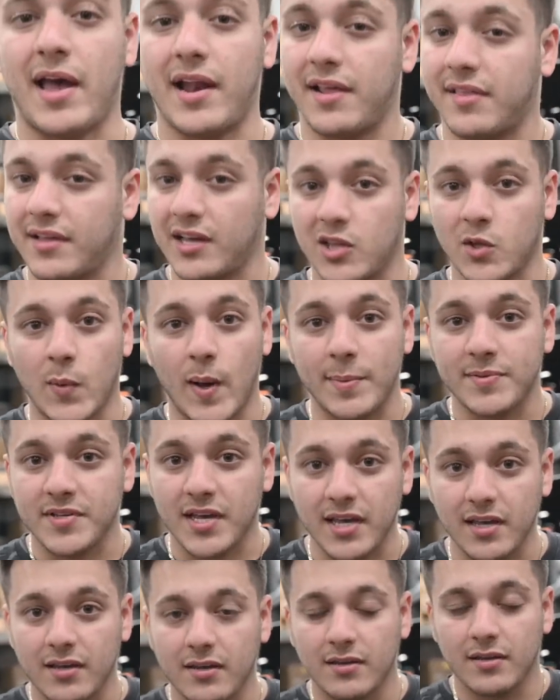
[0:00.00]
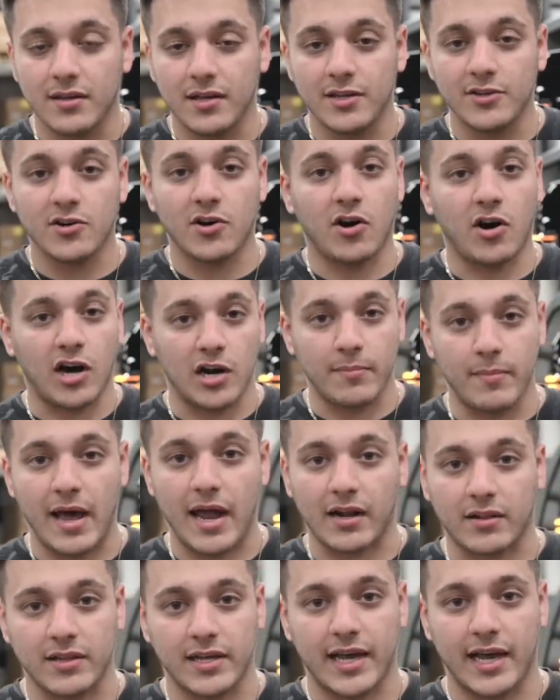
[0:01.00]
anything on the website and you're
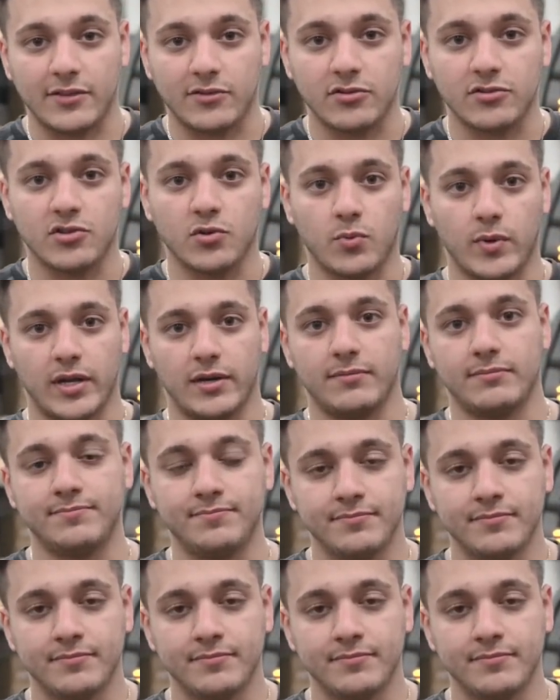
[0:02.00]
automatically entered to win.